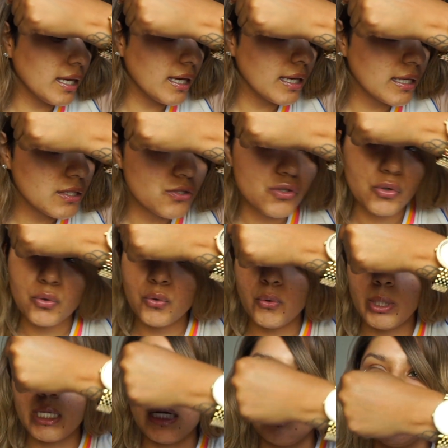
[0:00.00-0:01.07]
is
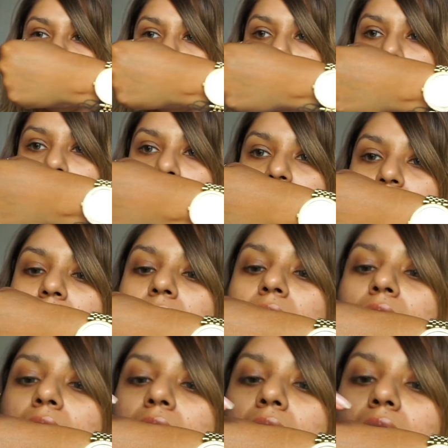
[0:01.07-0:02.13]
Queenie.
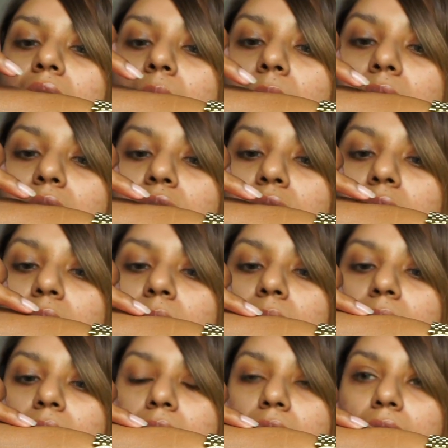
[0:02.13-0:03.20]
I'm gonna do it
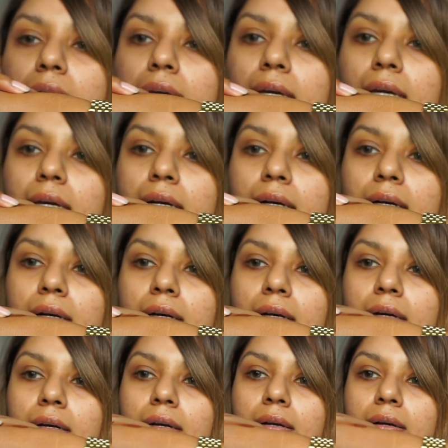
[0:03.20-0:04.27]
right here.